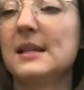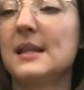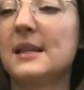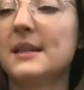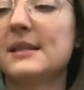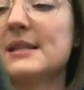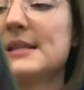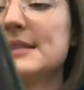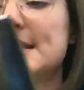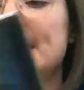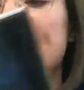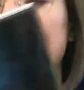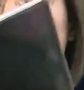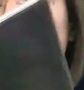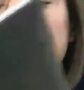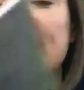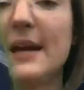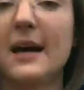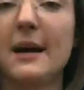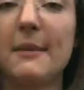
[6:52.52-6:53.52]
the
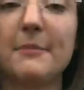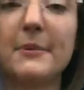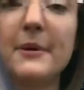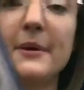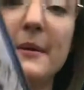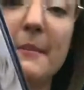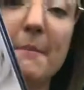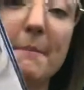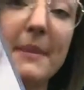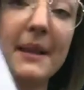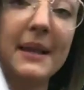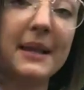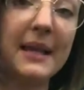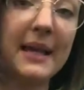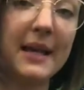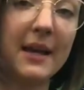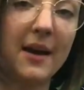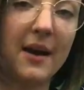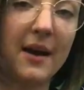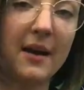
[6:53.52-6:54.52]
Stanley Cup
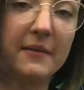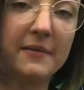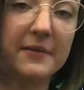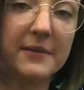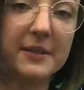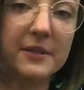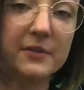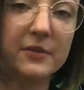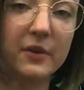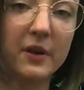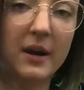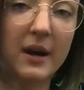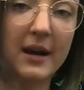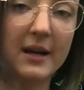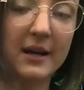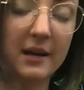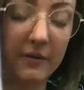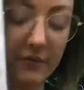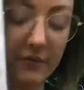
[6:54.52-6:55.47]
Playoffs for hockey